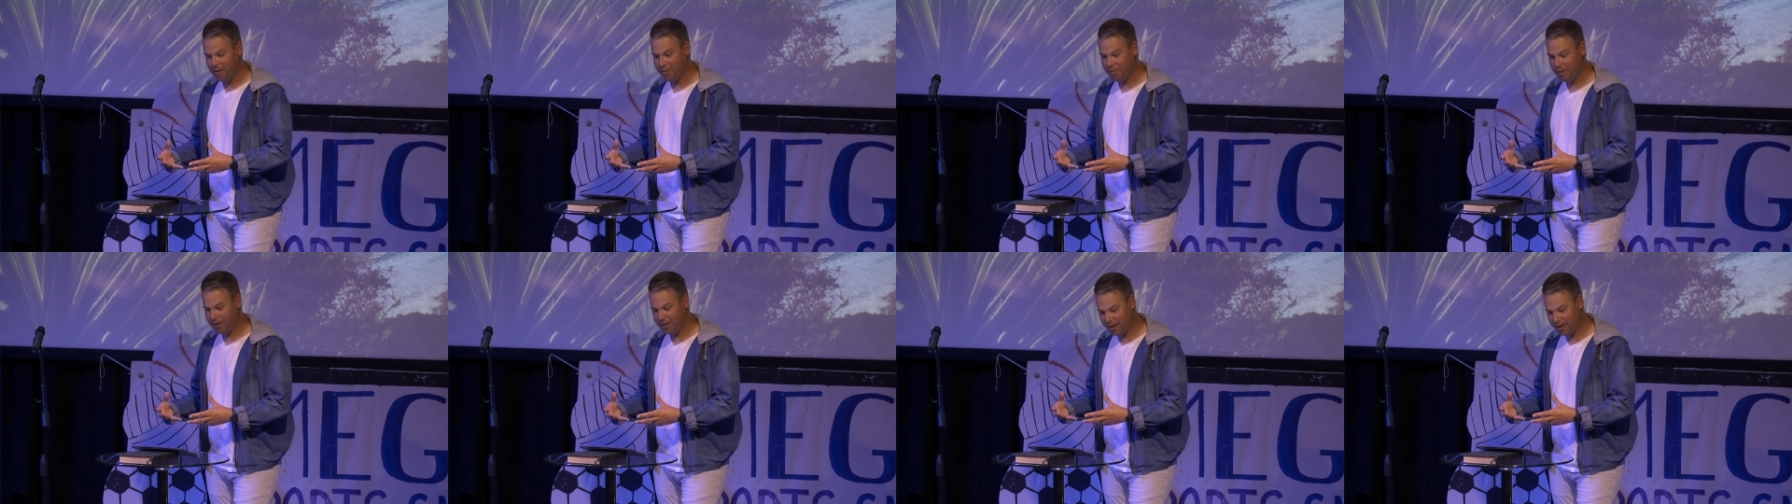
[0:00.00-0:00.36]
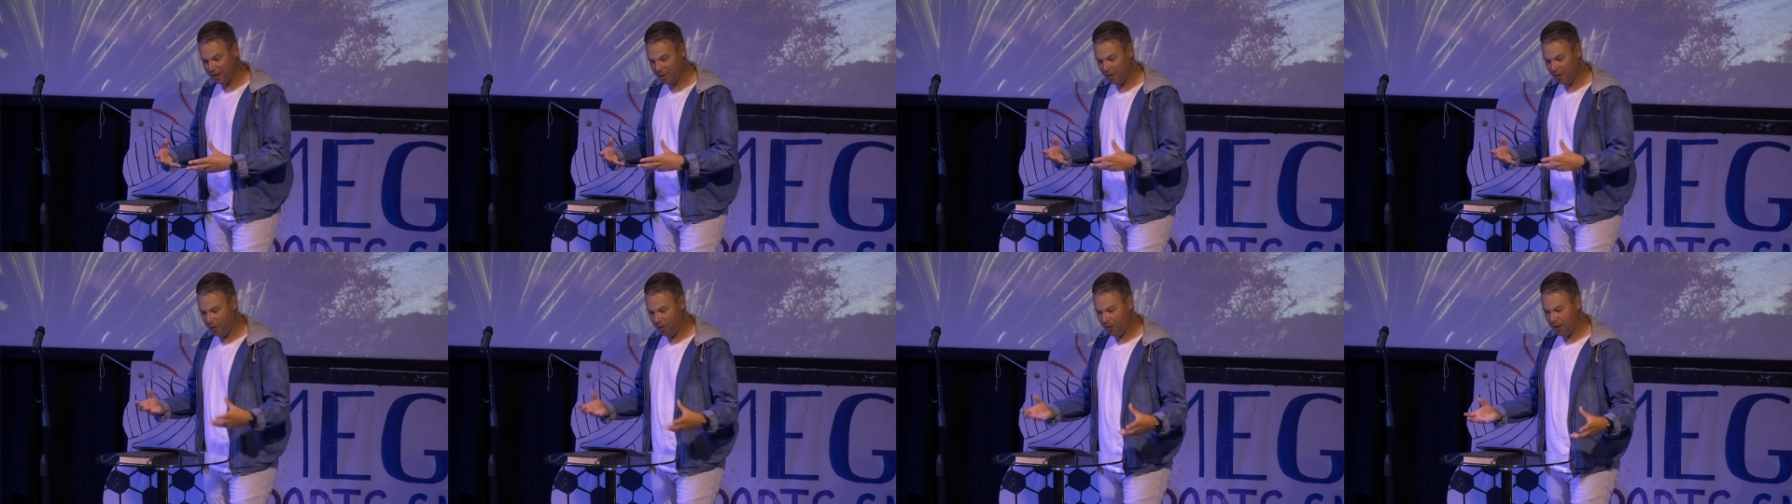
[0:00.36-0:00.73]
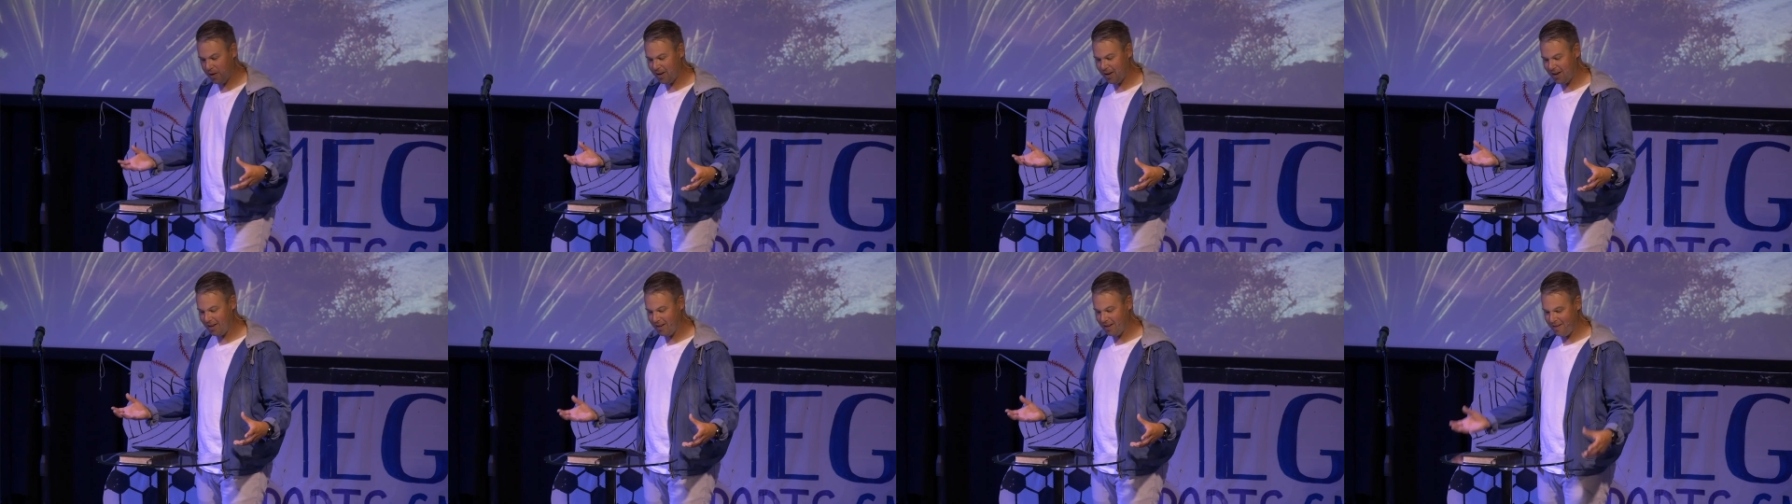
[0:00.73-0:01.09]
but the
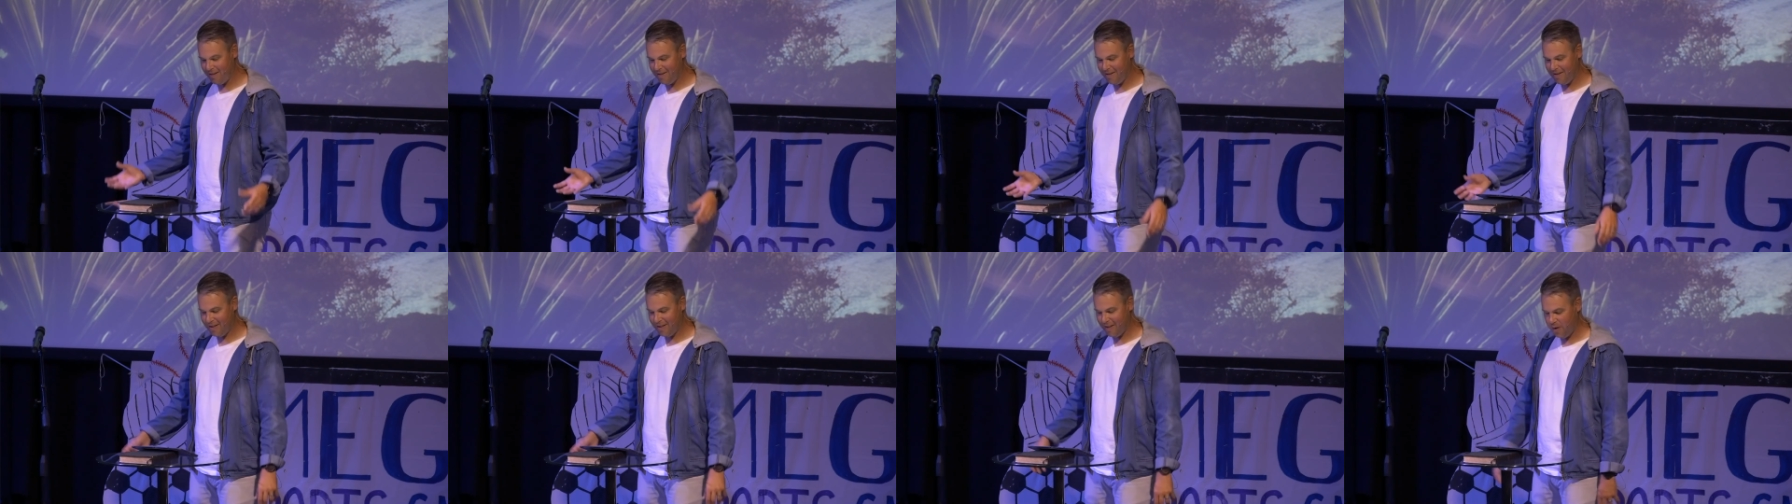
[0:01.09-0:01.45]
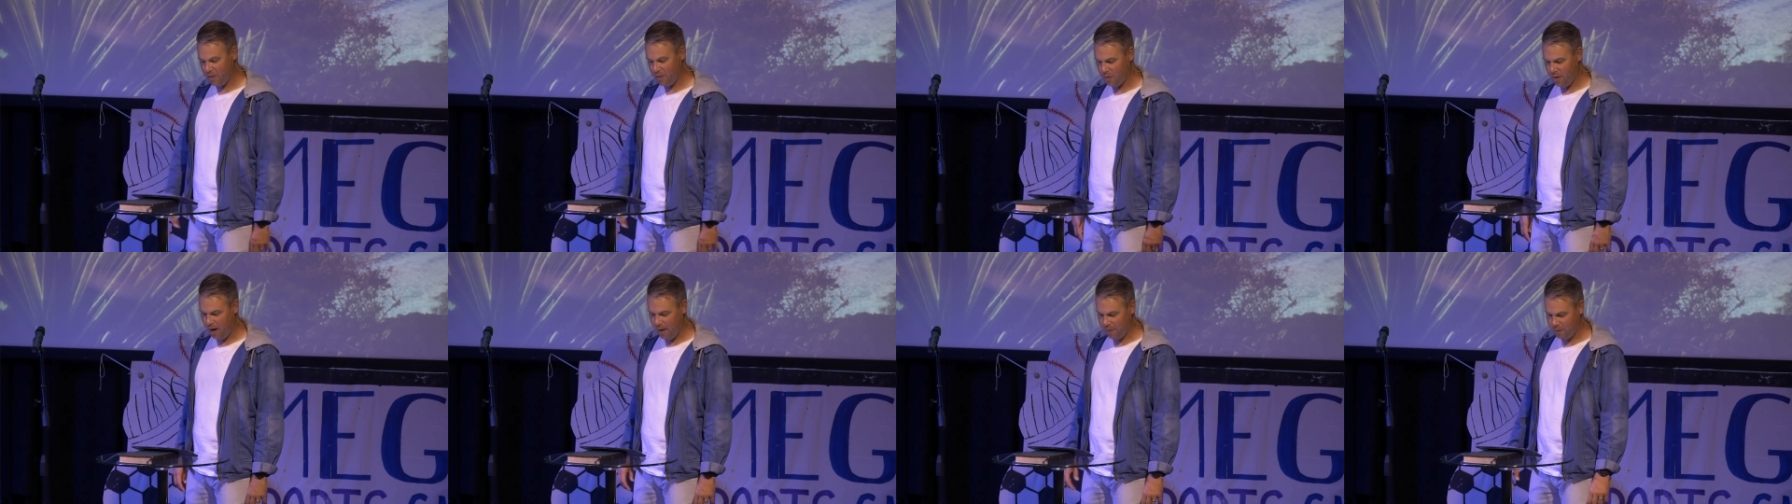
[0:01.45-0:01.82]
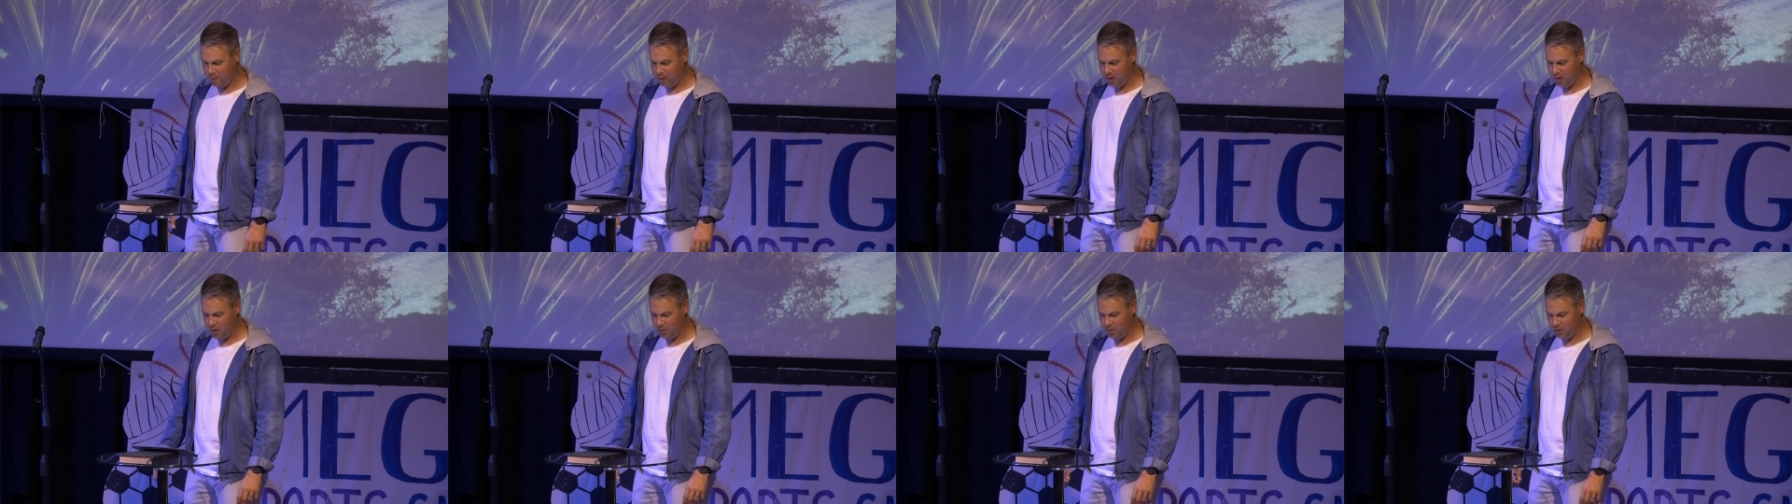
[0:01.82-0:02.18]
Lord is their
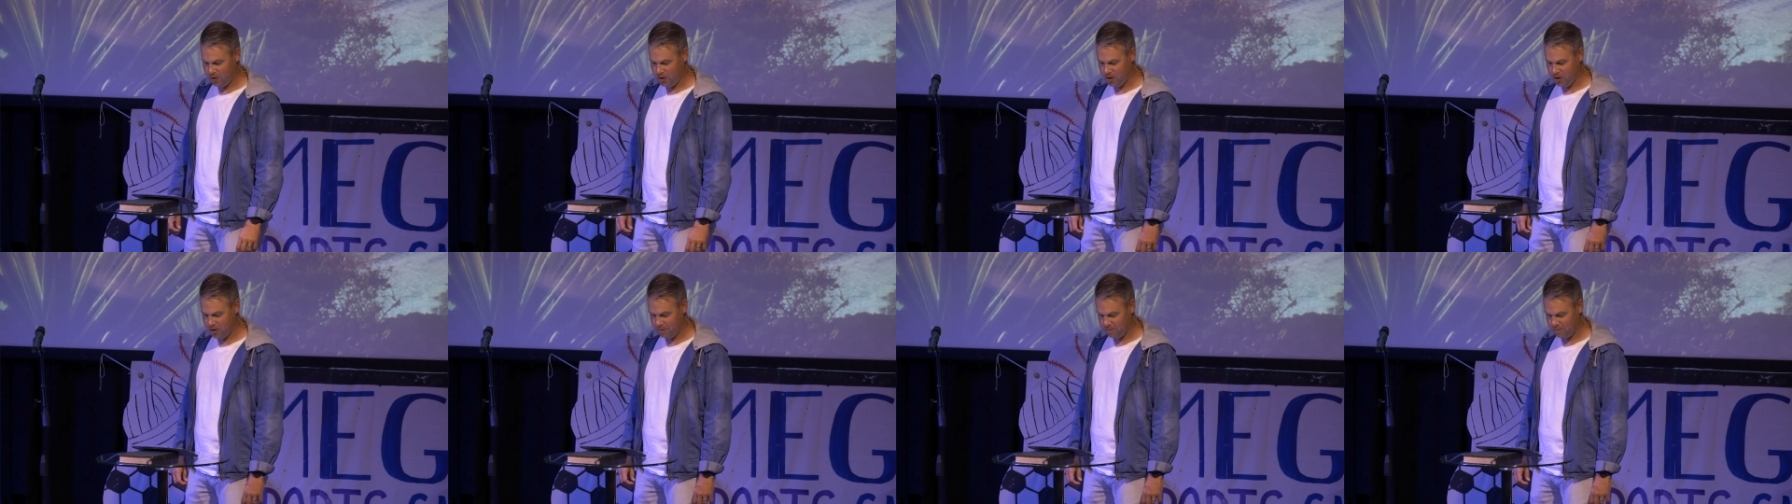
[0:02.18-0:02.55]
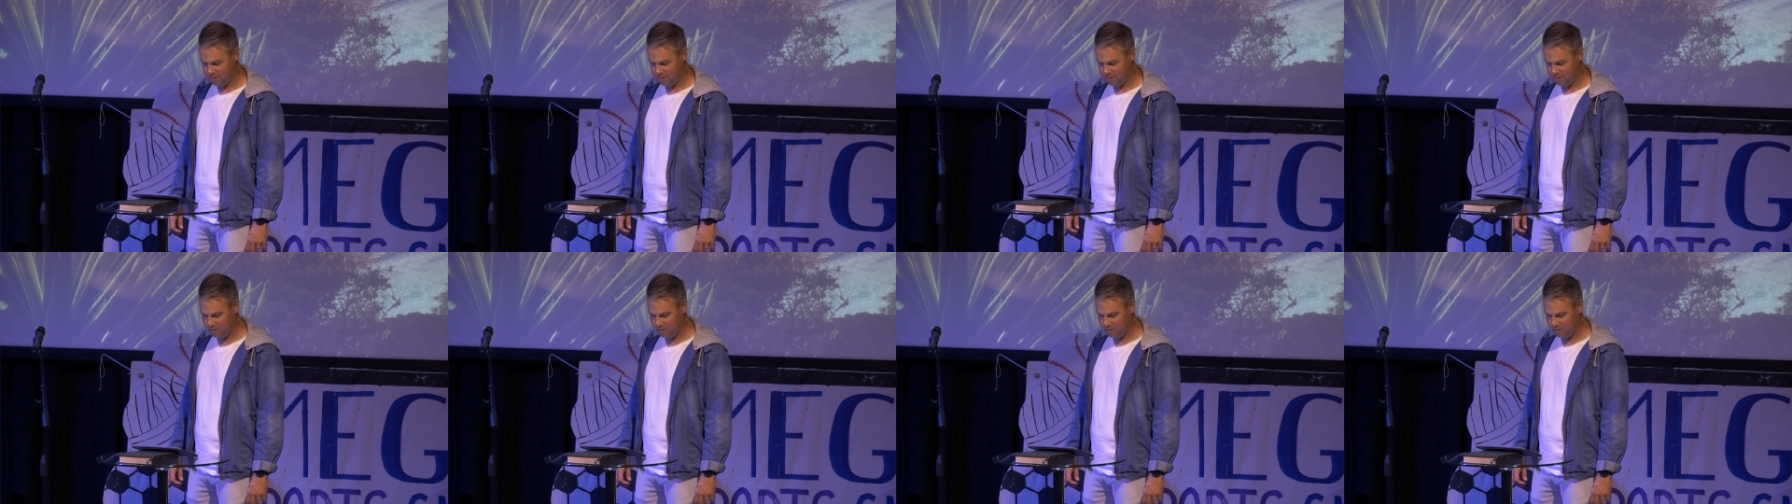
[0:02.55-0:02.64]
refuge.